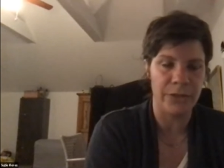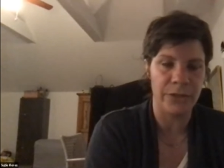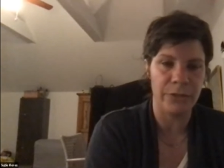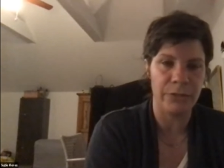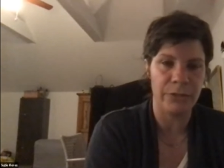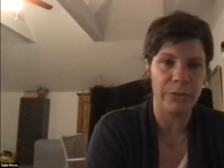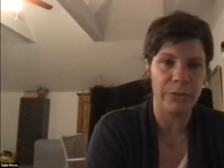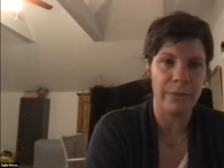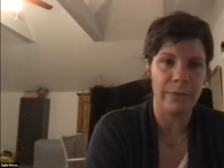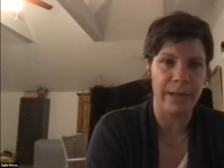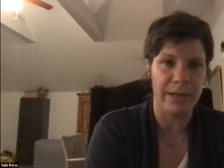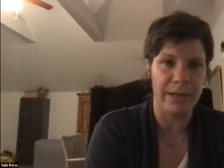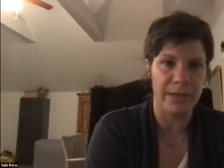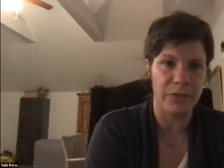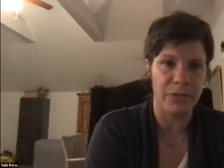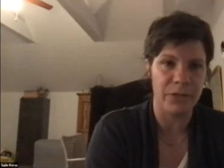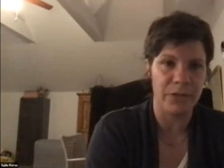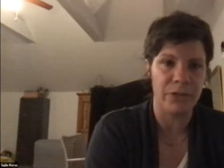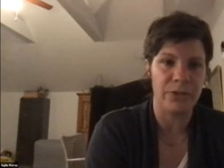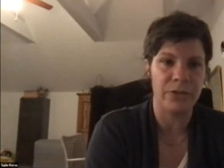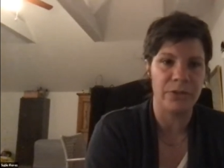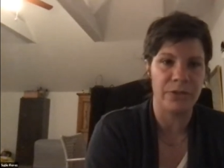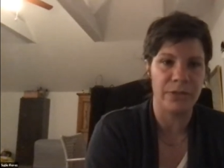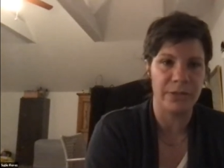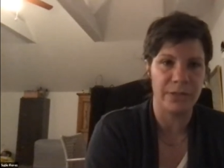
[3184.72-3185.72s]
two in
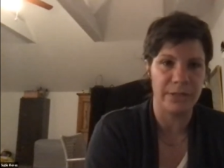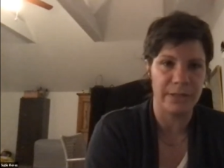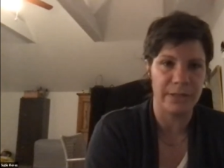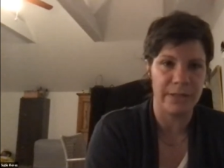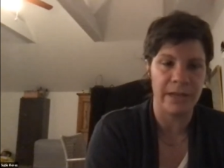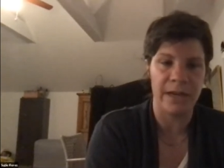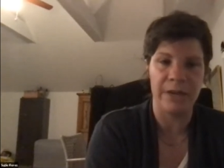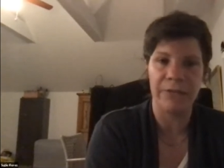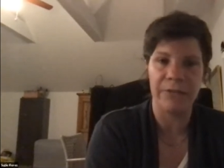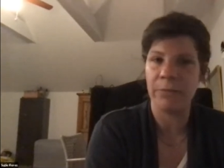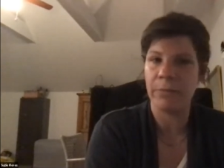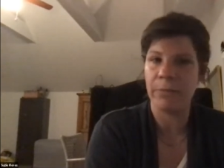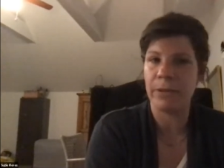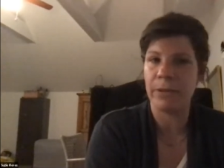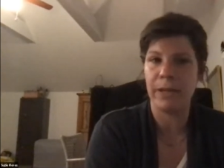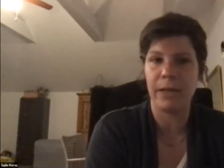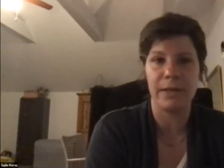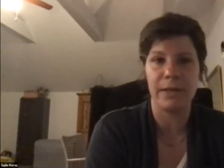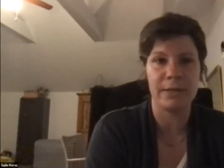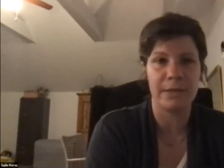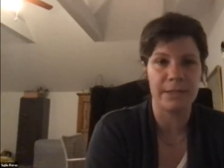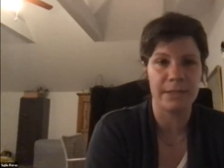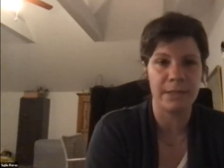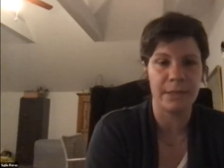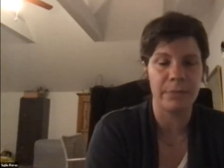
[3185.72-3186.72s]
Massachusetts, and then everybody
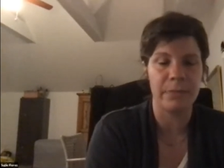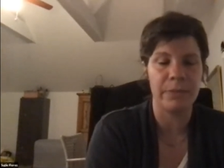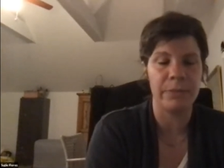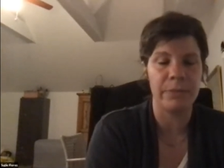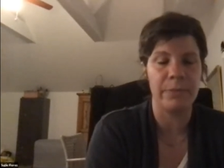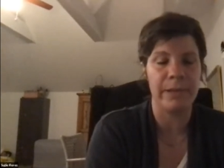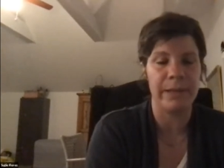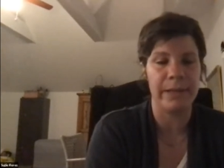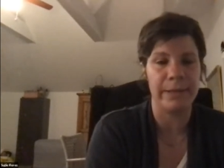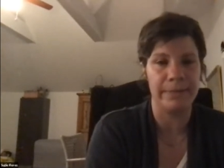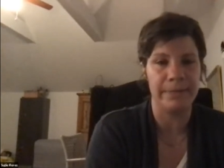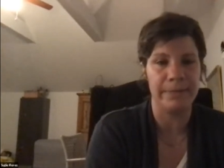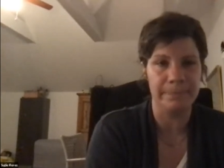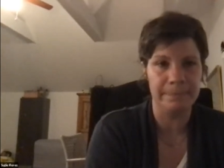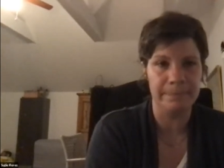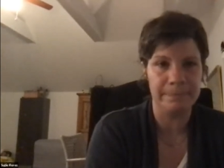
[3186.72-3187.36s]
else is up in Maine.